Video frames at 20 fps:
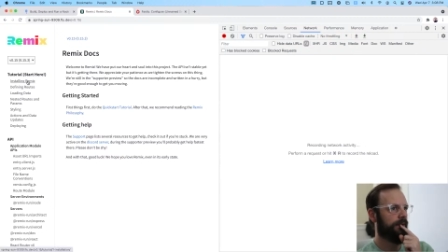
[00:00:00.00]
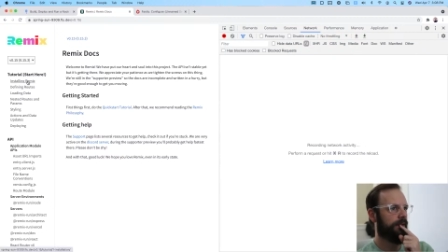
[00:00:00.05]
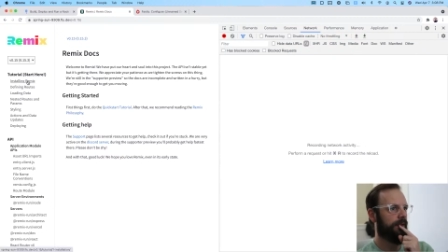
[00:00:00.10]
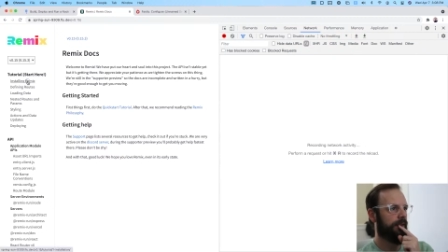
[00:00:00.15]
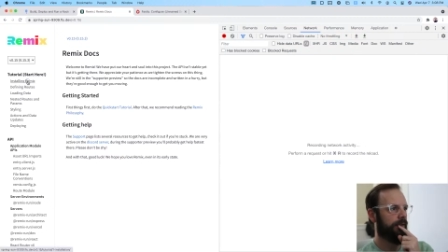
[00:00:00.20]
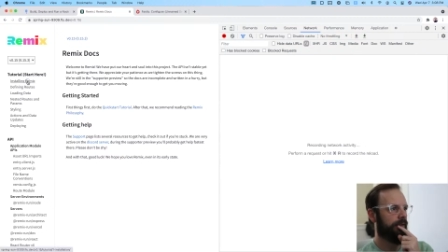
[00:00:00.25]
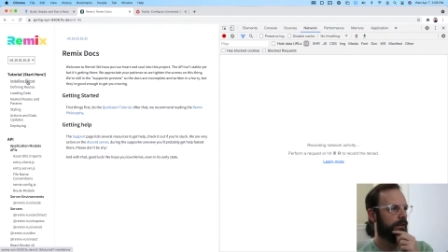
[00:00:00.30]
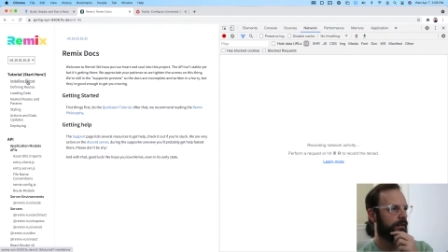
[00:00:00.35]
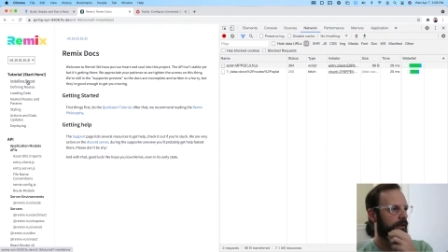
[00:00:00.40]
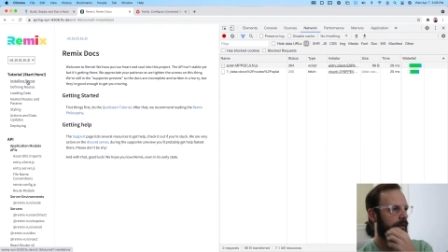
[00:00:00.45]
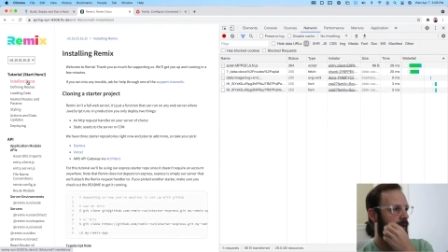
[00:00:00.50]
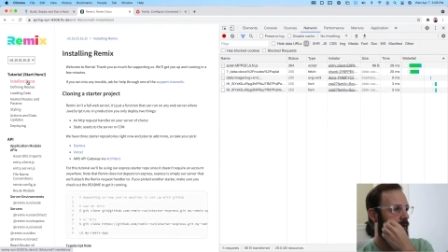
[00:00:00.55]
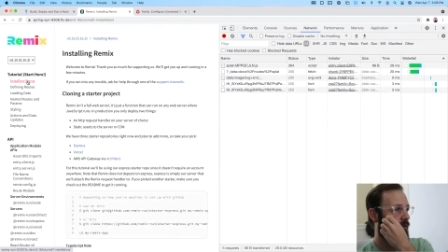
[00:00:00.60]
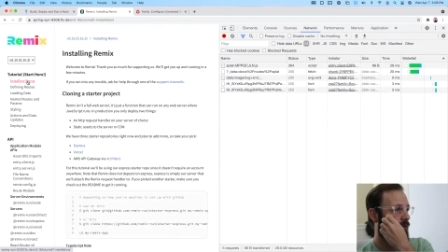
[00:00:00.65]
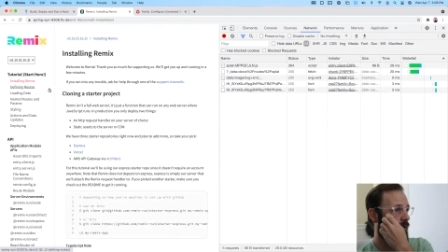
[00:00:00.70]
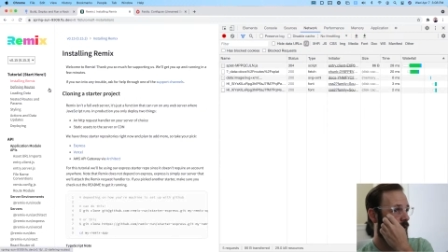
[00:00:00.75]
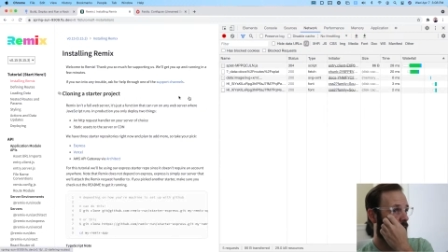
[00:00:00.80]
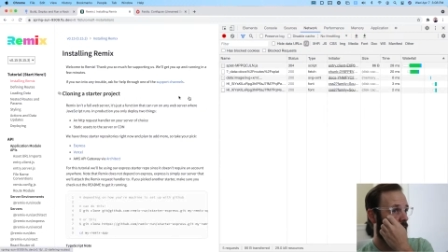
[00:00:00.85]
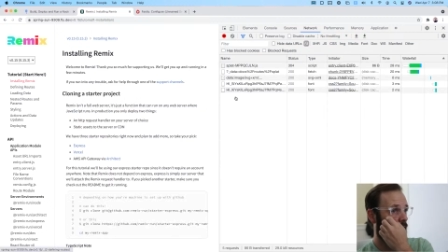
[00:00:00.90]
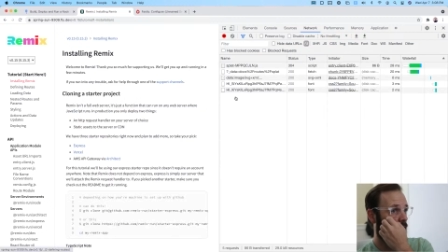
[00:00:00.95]
Now I click on
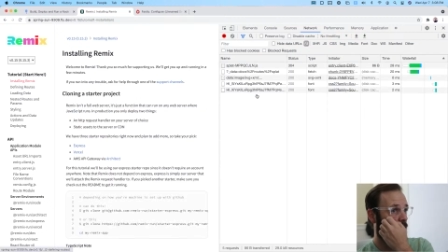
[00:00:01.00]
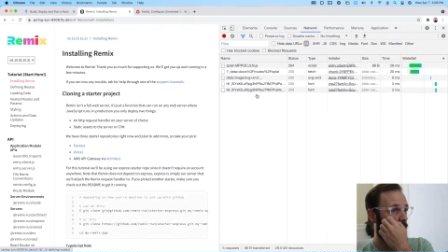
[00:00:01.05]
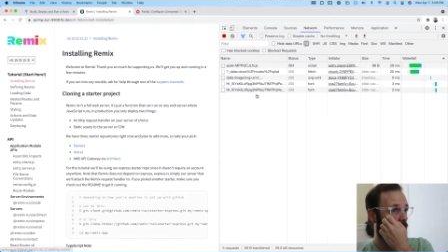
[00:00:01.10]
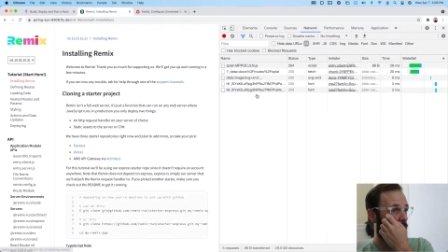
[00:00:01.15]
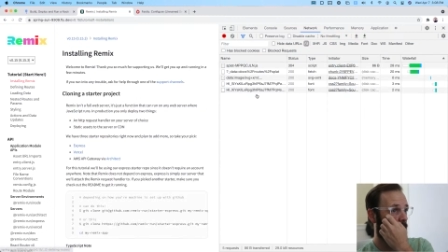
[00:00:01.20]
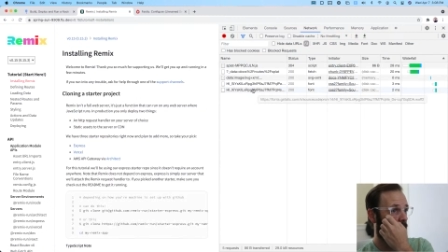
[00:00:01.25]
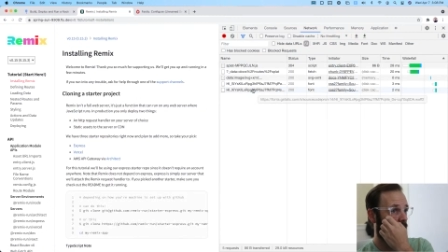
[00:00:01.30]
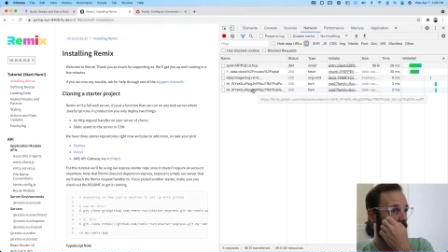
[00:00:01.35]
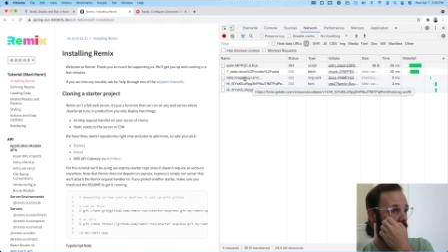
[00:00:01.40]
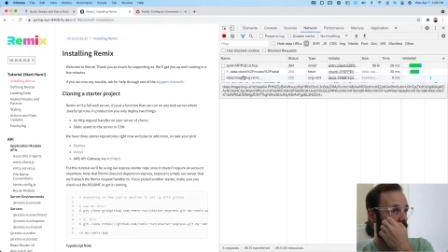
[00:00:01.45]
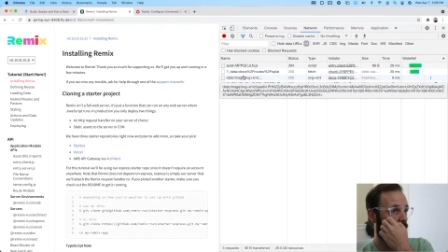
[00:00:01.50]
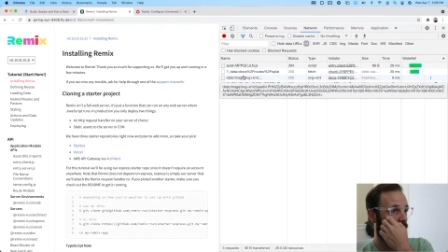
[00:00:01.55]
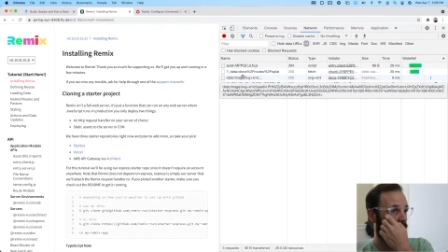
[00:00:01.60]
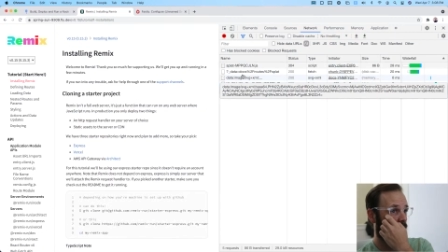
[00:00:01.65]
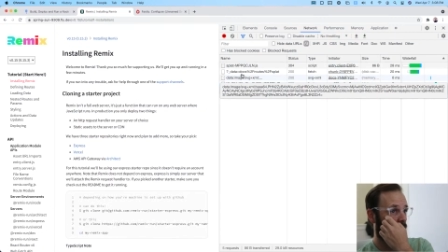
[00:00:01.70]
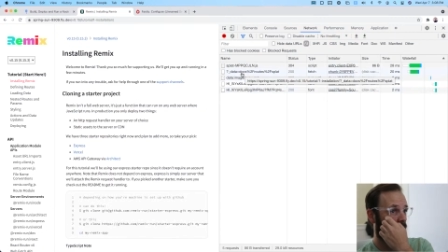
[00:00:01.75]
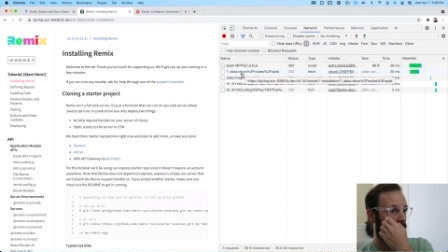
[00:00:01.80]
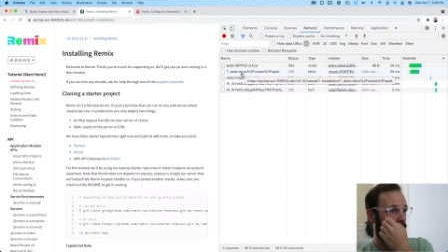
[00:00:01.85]
installing remix.